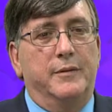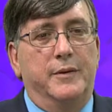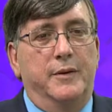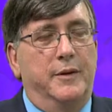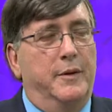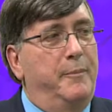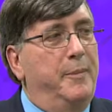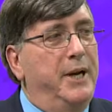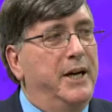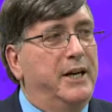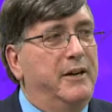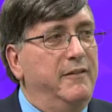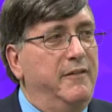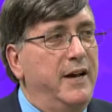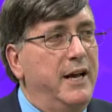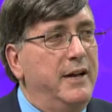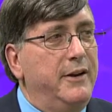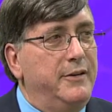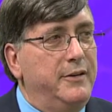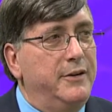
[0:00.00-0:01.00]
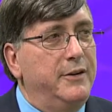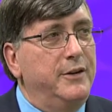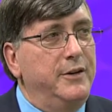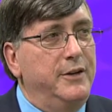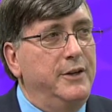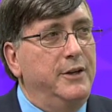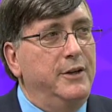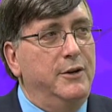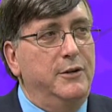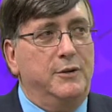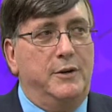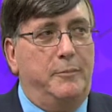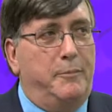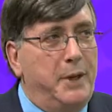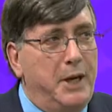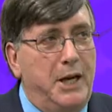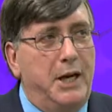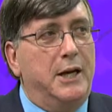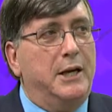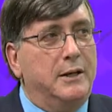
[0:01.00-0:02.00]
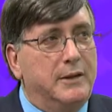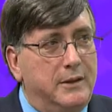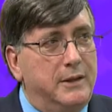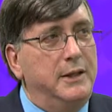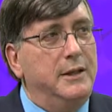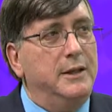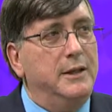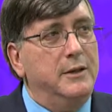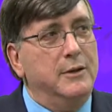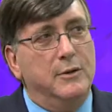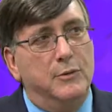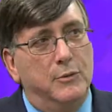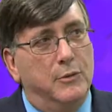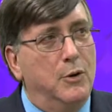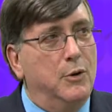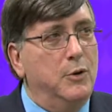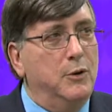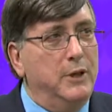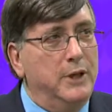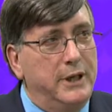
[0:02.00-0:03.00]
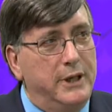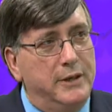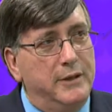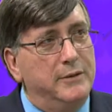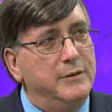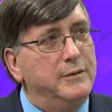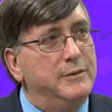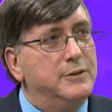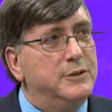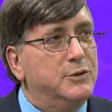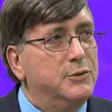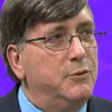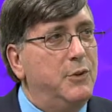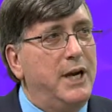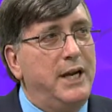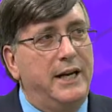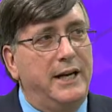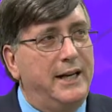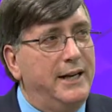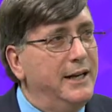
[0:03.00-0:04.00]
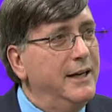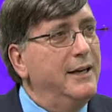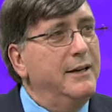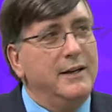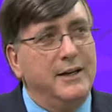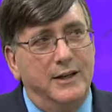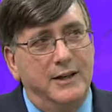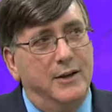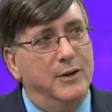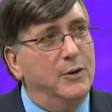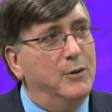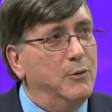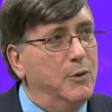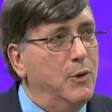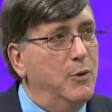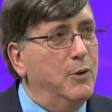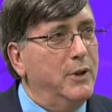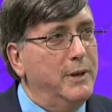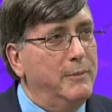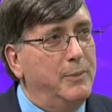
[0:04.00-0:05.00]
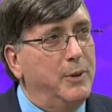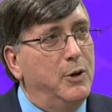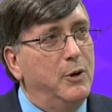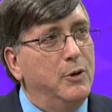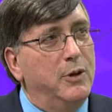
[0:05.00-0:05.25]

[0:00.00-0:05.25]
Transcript: the big event, you know, the big, you know, rolling and sweating, you know, roly-poly?